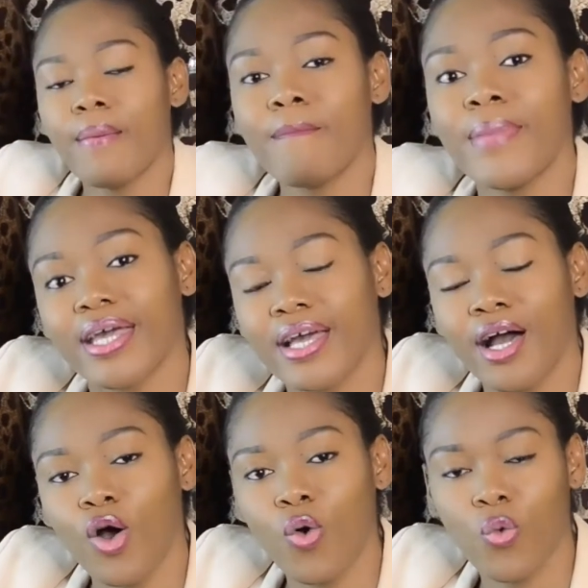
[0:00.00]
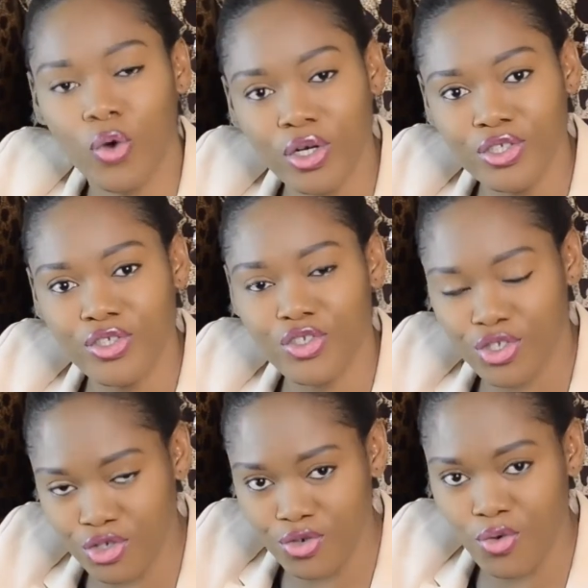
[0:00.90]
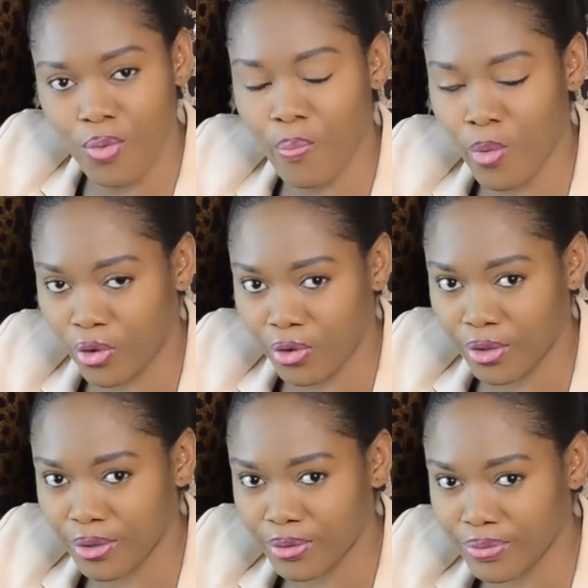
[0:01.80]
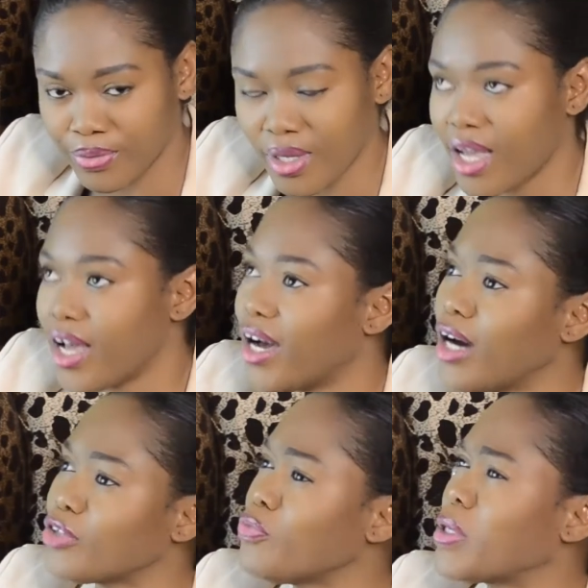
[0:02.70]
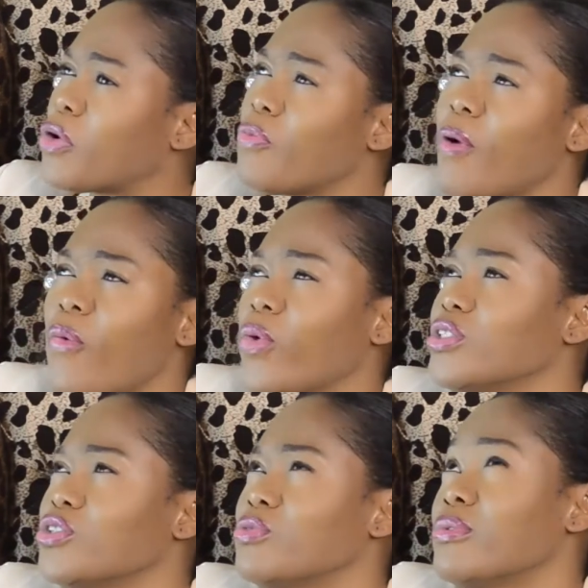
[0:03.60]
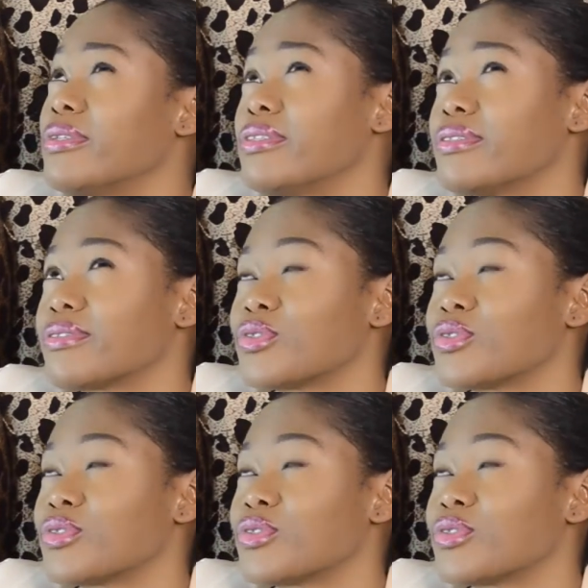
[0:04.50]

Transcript: Make her want you more. How do you make a woman want you more?